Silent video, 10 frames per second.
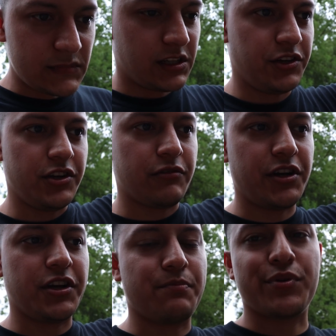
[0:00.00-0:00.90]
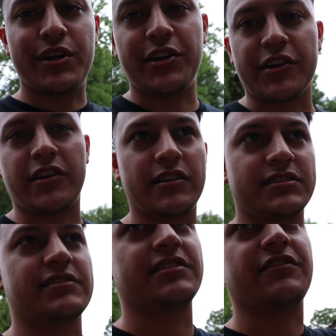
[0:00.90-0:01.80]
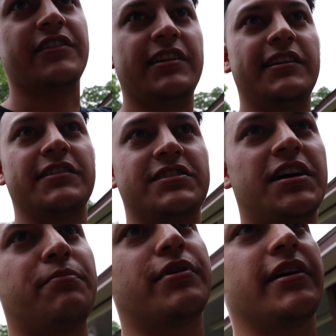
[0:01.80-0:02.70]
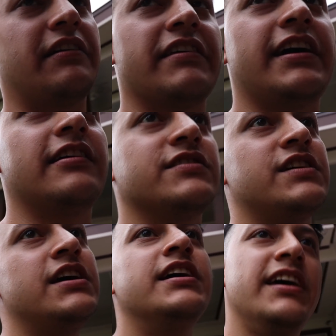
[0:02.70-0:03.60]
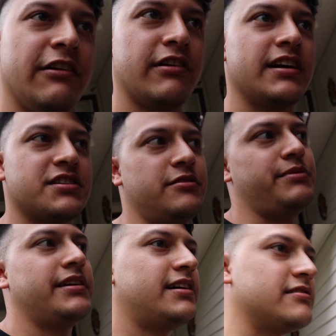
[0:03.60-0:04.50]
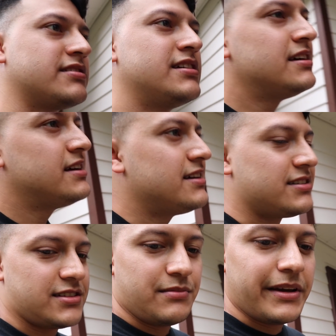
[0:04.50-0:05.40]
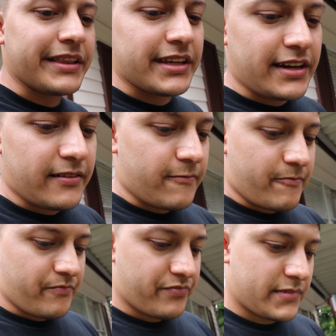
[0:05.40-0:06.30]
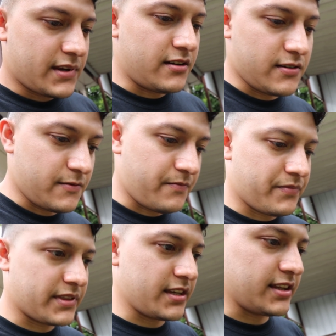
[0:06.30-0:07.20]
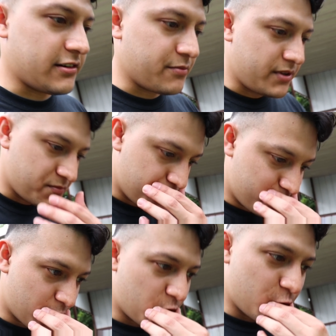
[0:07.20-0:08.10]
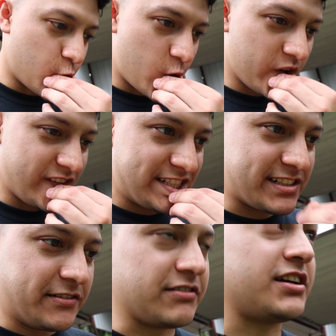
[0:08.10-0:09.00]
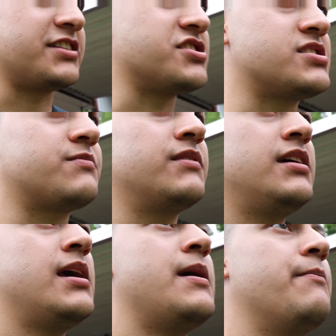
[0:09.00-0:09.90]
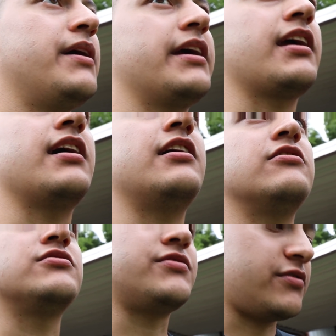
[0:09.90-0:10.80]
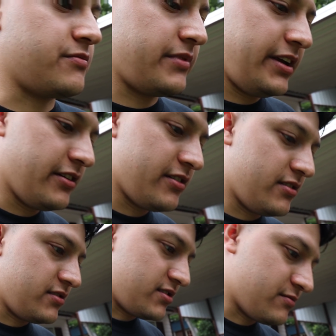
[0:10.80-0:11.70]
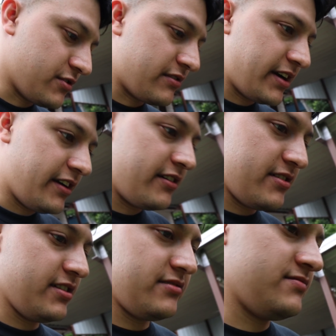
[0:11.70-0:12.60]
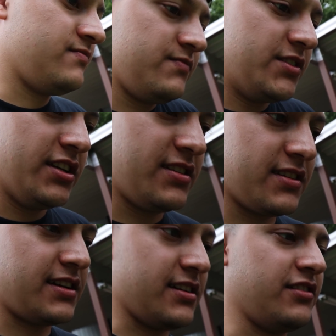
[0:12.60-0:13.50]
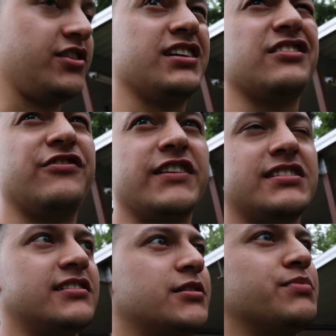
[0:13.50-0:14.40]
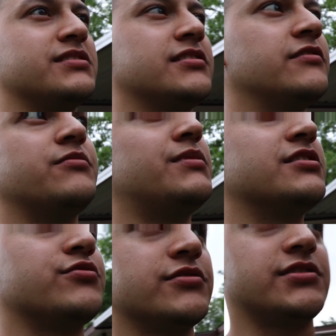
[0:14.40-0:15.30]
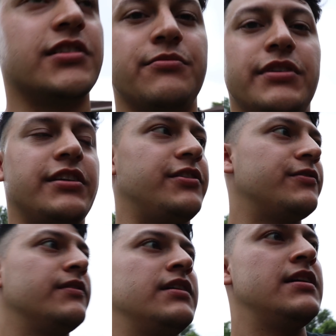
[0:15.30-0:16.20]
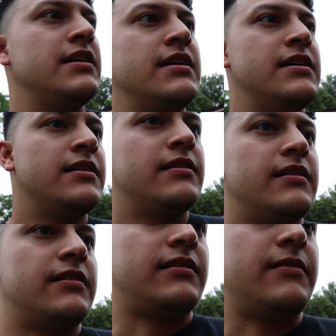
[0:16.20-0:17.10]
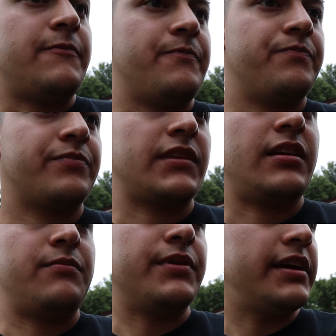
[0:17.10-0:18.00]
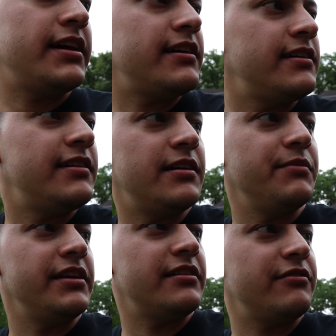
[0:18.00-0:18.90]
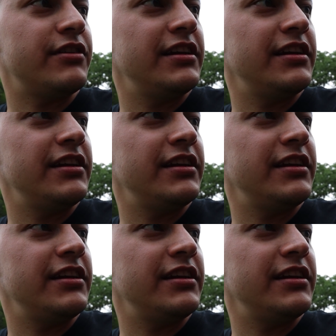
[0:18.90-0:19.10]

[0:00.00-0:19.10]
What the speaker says: you know, where you could put in your cars and stuff, and then the top part of the house, it would actually be the house, something like that. I think that would be cool, instead of like just buying a house from here, somewhere right here, and then it's kind of, you have to fix it up and stuff. You might as well start brand new. But yeah, I mean, that